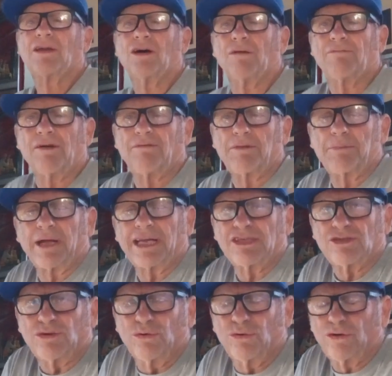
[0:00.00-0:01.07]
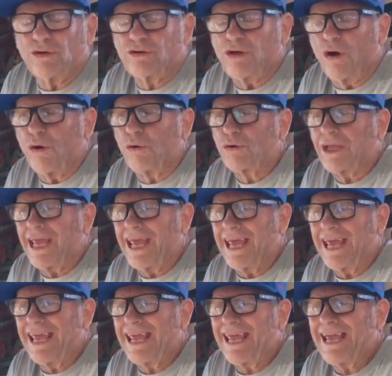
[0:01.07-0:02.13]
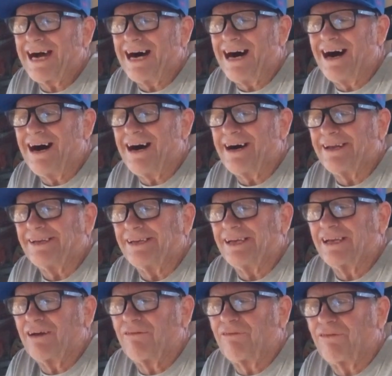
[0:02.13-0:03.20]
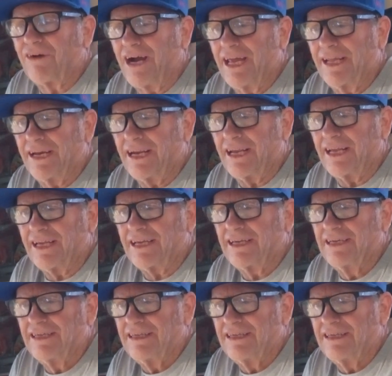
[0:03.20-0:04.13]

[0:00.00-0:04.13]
Hope everybody's doing okay on Friday,